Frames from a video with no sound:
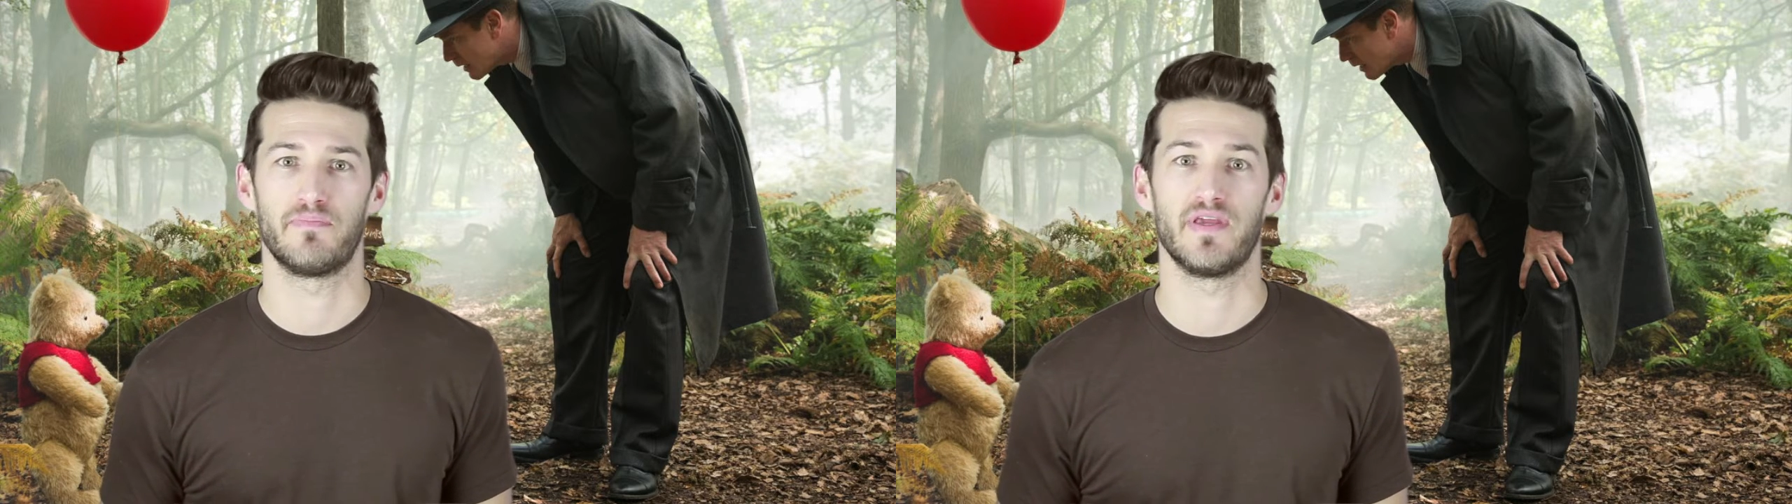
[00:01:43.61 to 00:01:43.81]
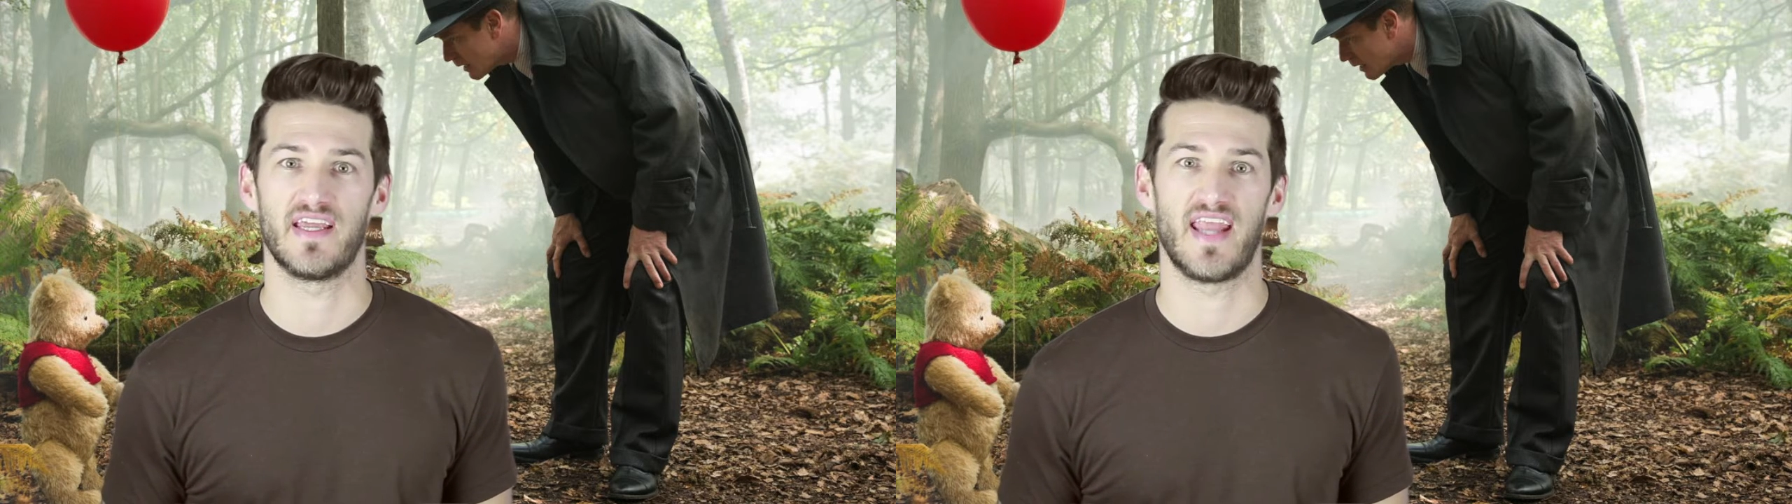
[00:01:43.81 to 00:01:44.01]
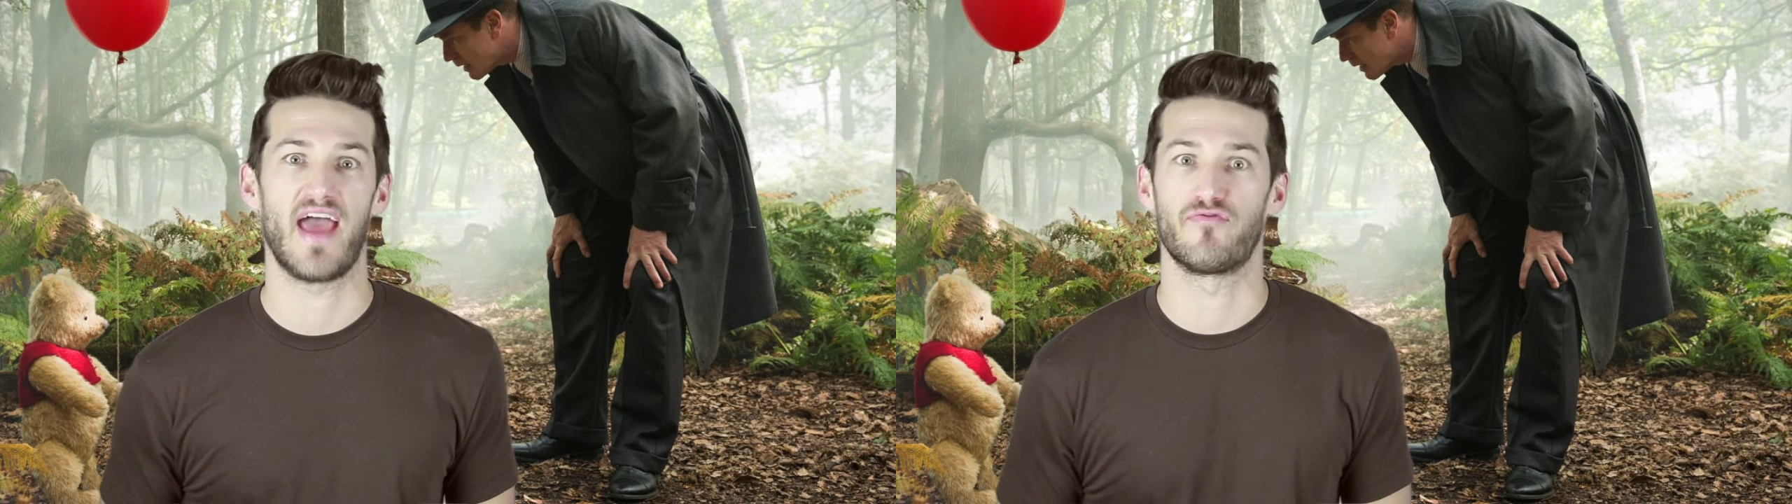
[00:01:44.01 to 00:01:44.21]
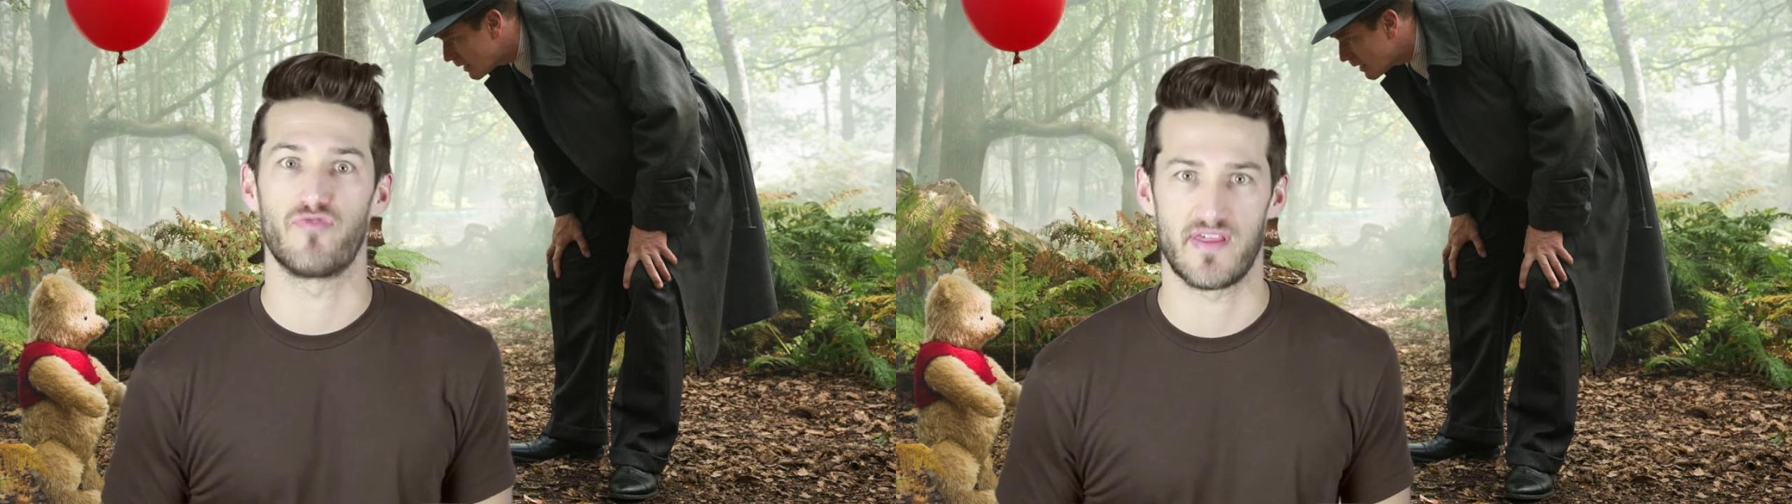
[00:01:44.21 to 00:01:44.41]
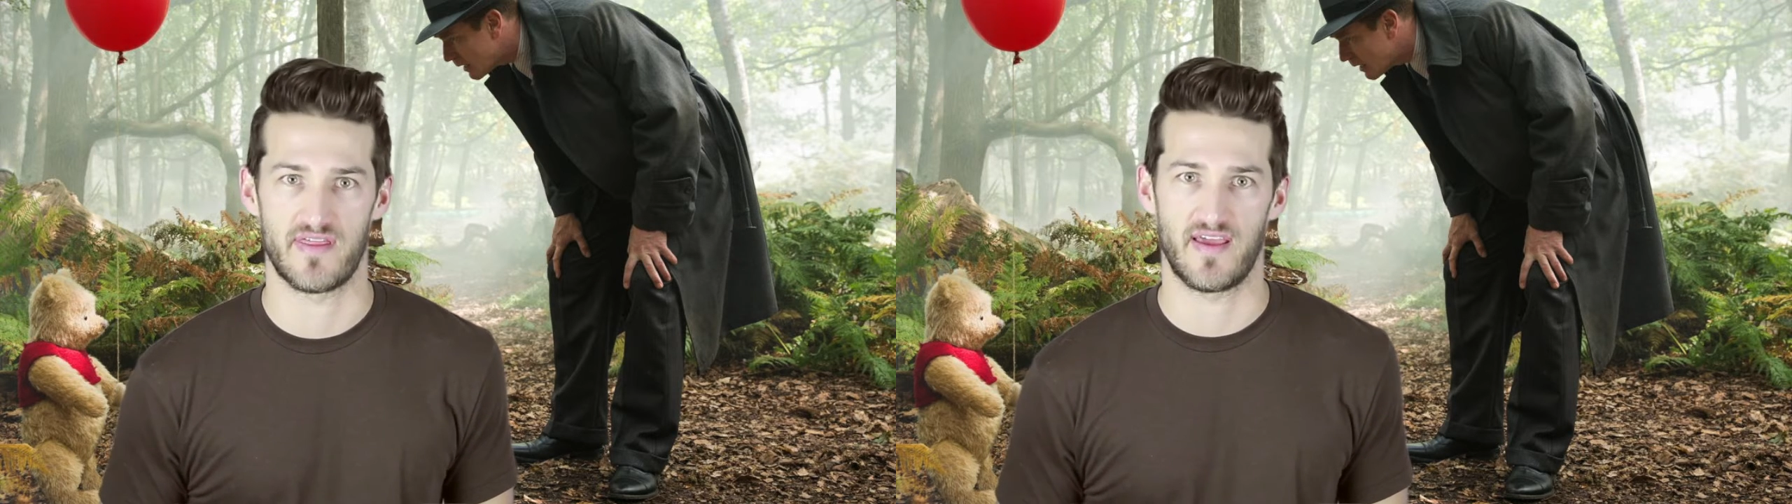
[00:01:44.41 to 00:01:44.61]
be in
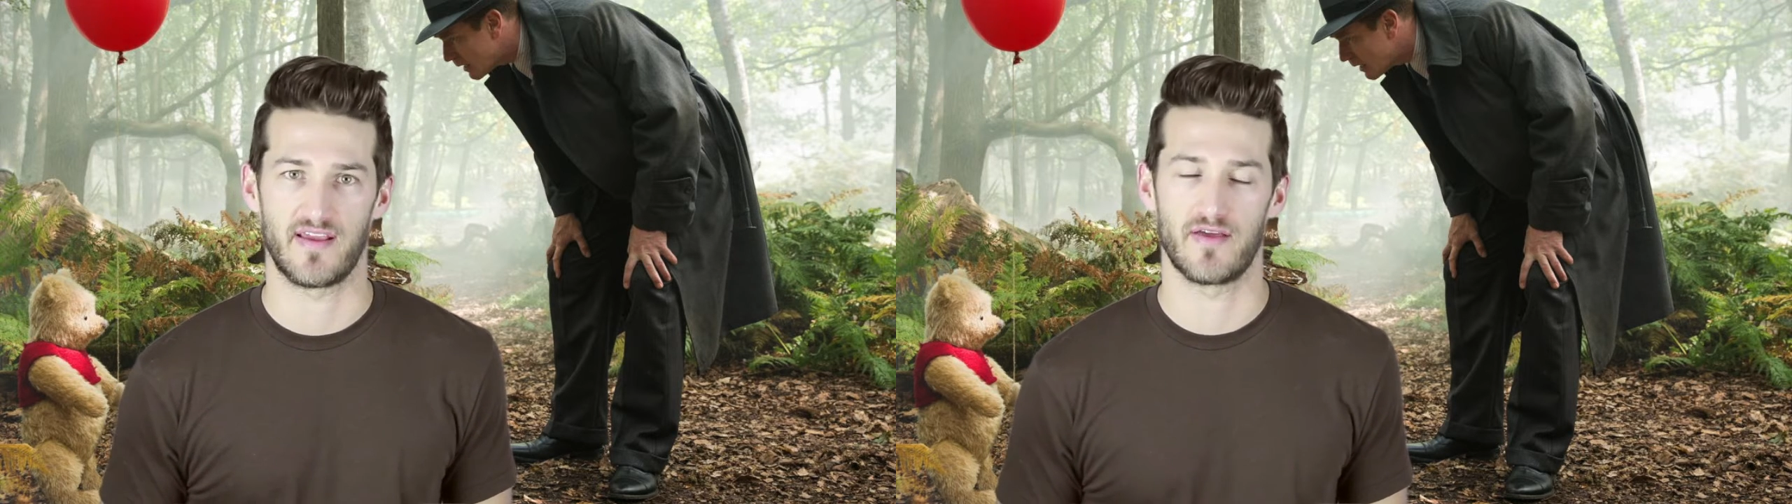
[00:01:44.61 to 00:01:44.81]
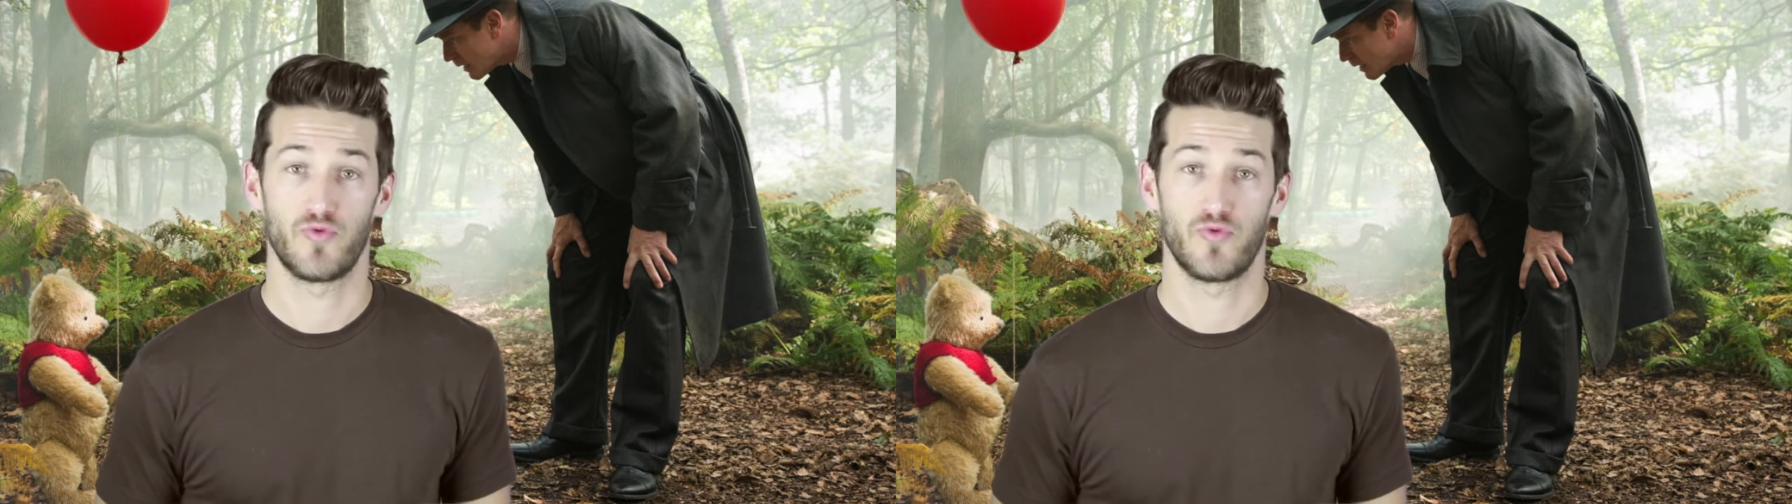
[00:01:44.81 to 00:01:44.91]
everything,